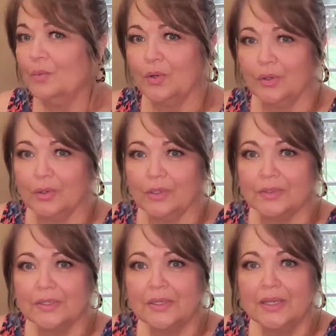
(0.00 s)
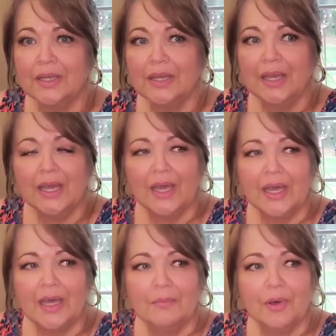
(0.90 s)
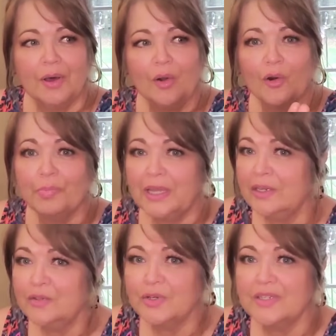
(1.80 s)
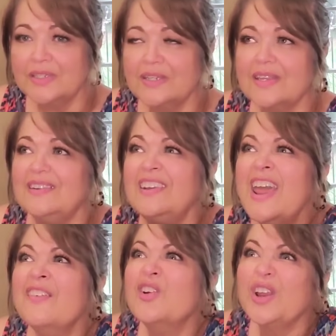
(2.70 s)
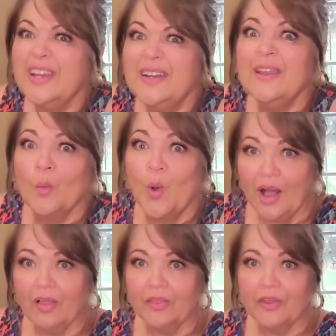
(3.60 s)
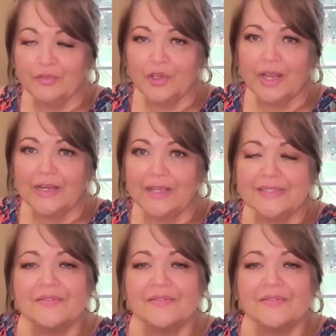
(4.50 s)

the world, or Pinterest is a never-ending wealth of good ideas.